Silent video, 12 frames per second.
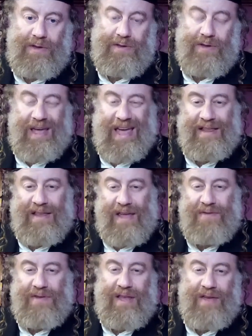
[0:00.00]
So and
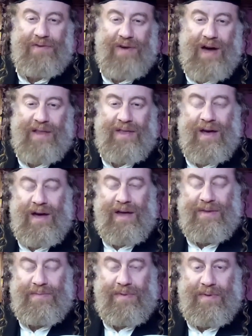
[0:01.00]
even if other,
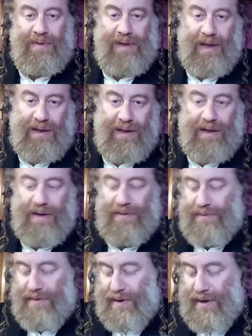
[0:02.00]
other uh, like uh,
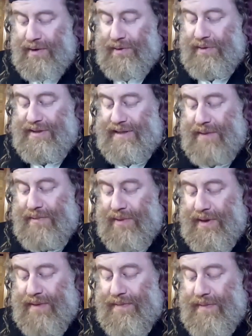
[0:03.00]
if we wrong
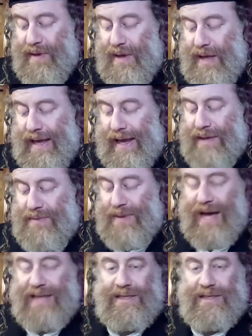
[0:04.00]
someone, and we